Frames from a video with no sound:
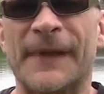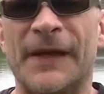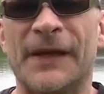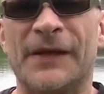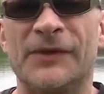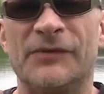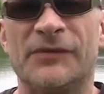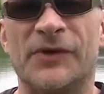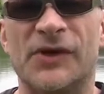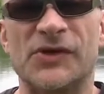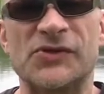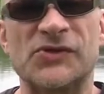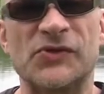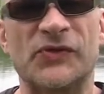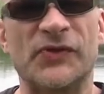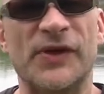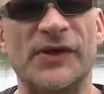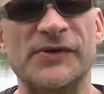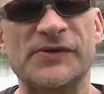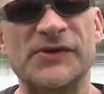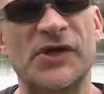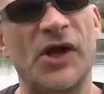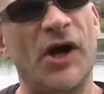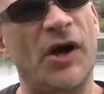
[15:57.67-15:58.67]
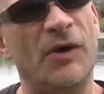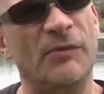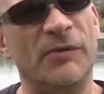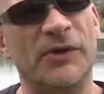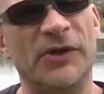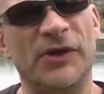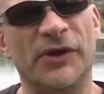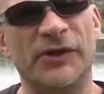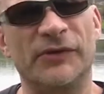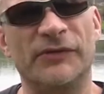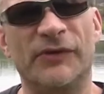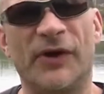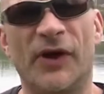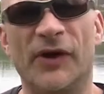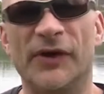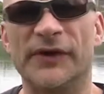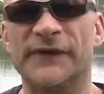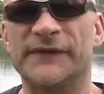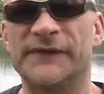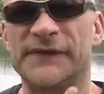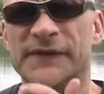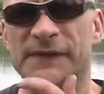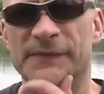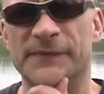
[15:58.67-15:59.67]
where I saw those carp when I
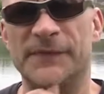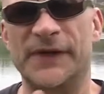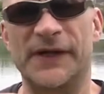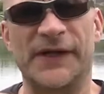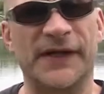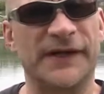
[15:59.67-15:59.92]
arrived, and when I had